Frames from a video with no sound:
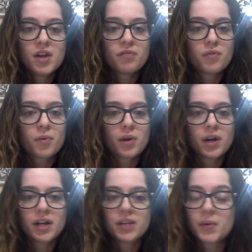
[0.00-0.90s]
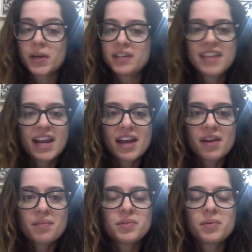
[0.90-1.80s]
for your
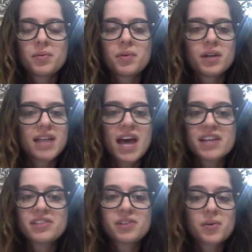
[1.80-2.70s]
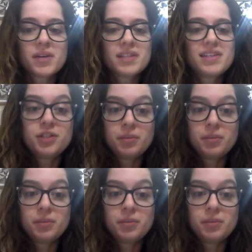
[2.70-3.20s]
exams or tests or quizzes.